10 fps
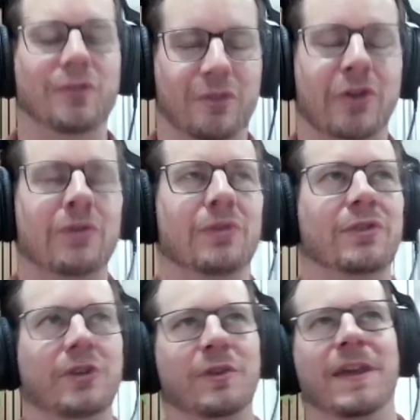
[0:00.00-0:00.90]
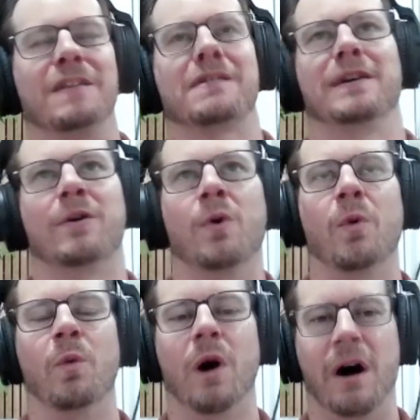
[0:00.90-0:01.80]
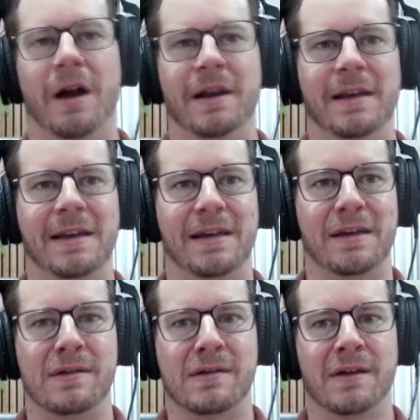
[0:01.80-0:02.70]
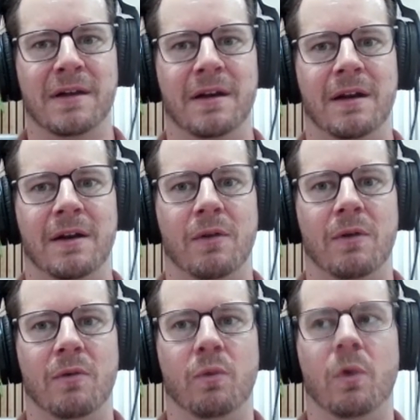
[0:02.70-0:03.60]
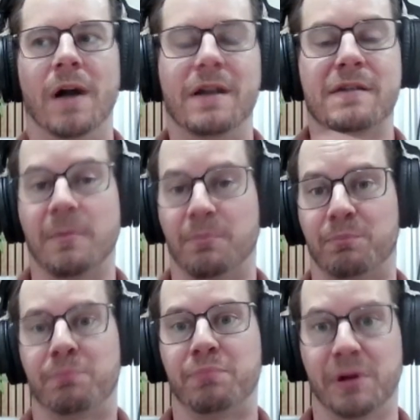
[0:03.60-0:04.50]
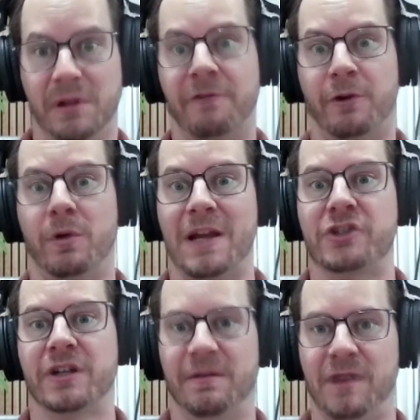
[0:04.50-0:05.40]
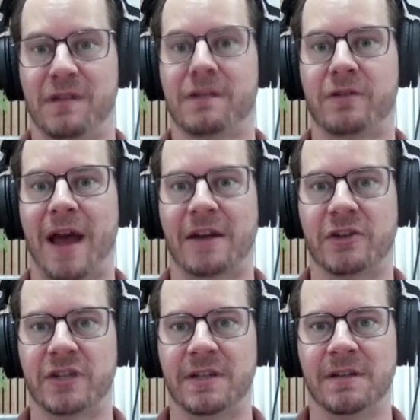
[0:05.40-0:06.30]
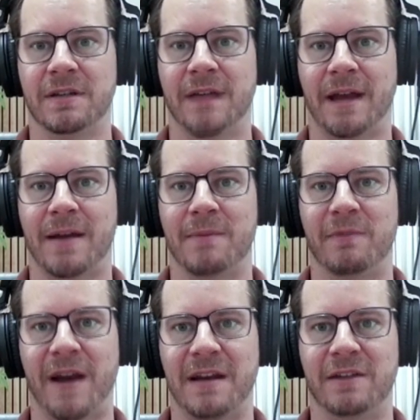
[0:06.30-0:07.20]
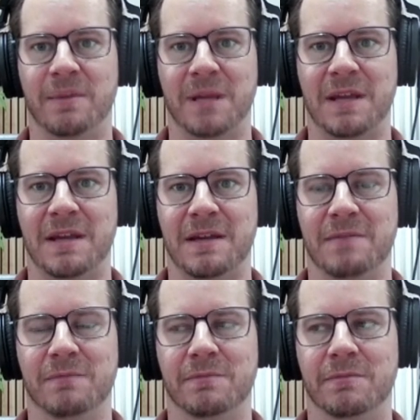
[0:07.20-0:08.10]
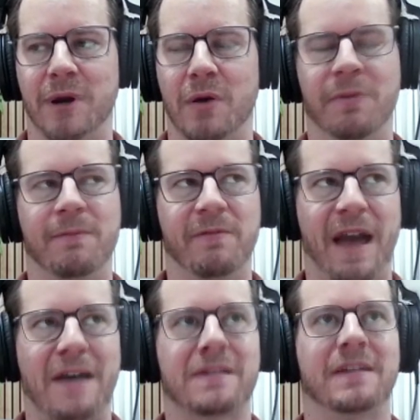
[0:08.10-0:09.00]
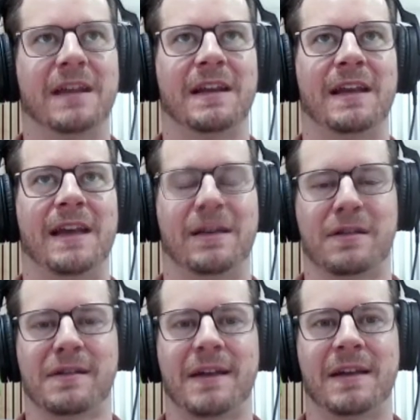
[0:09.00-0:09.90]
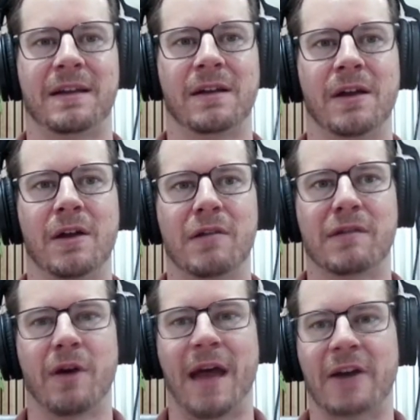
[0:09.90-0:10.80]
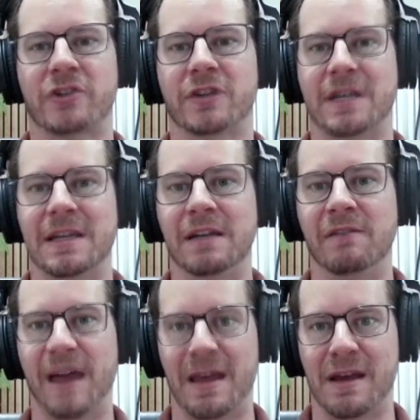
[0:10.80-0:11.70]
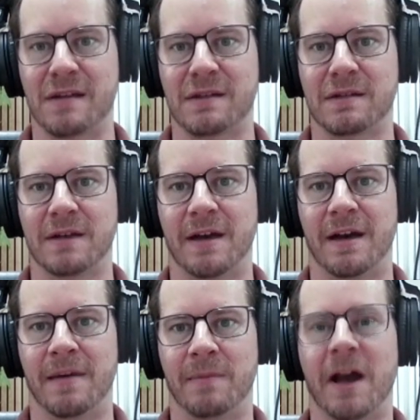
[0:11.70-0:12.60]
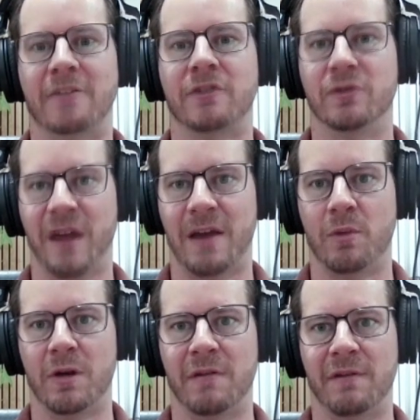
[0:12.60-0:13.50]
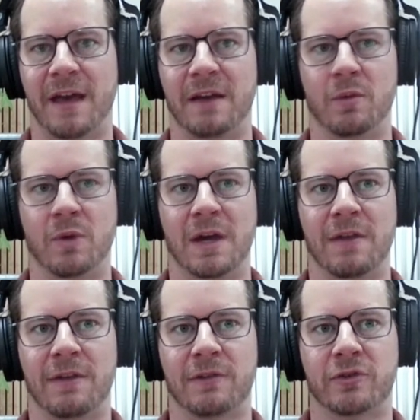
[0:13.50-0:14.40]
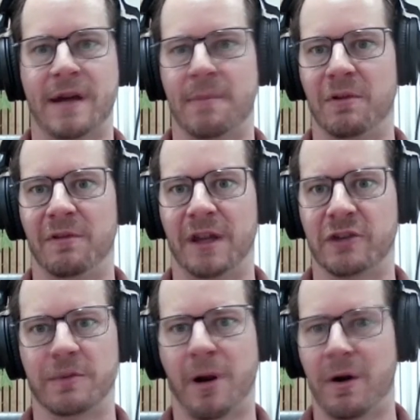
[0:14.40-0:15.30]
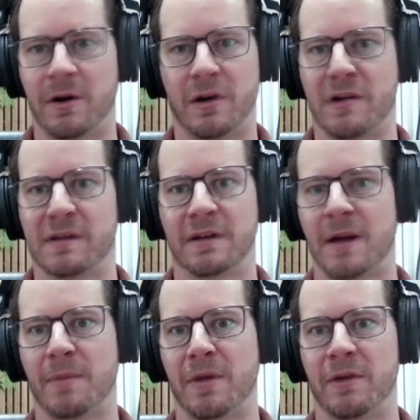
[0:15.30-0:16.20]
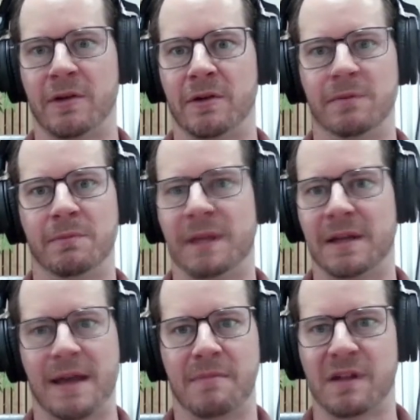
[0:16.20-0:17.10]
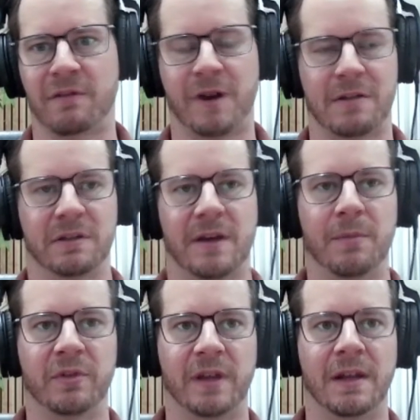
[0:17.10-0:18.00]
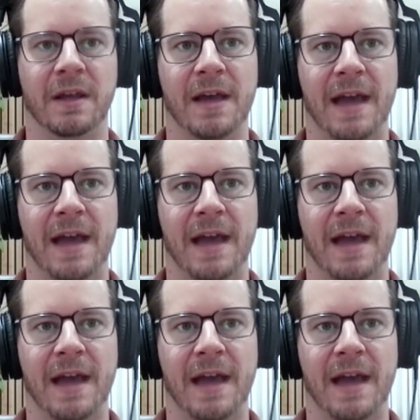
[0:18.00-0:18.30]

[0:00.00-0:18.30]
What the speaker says: Two things here. One is the proliferation of this strategy that I'm finding to be both fascinating and exciting. So I actually in Vegas got to attend one event with Trammell Venture Partners and a couple other big names like Franklin Templeton.